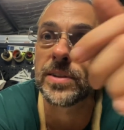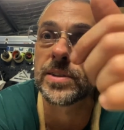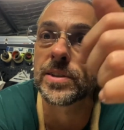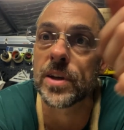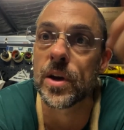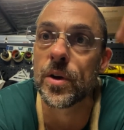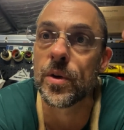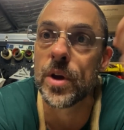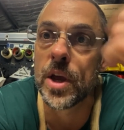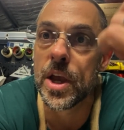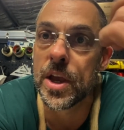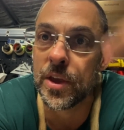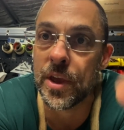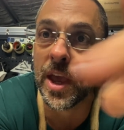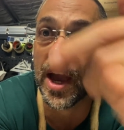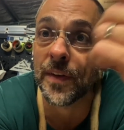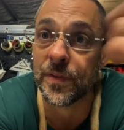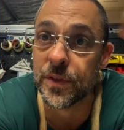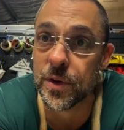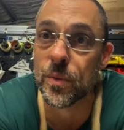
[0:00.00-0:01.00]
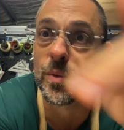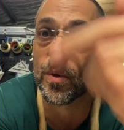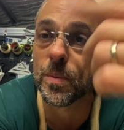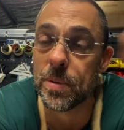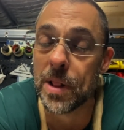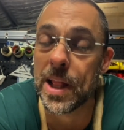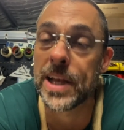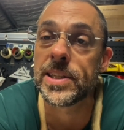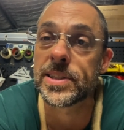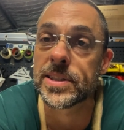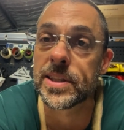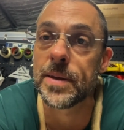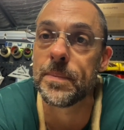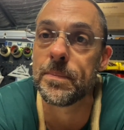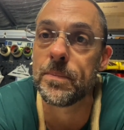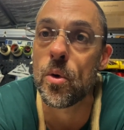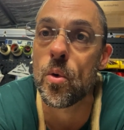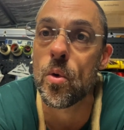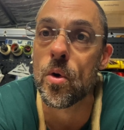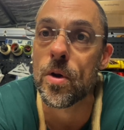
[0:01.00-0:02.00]
So you have to replace
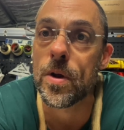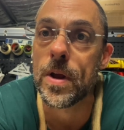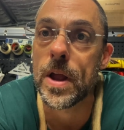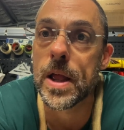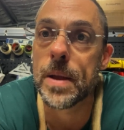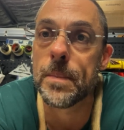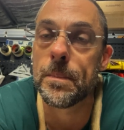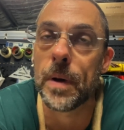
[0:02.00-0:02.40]
them more,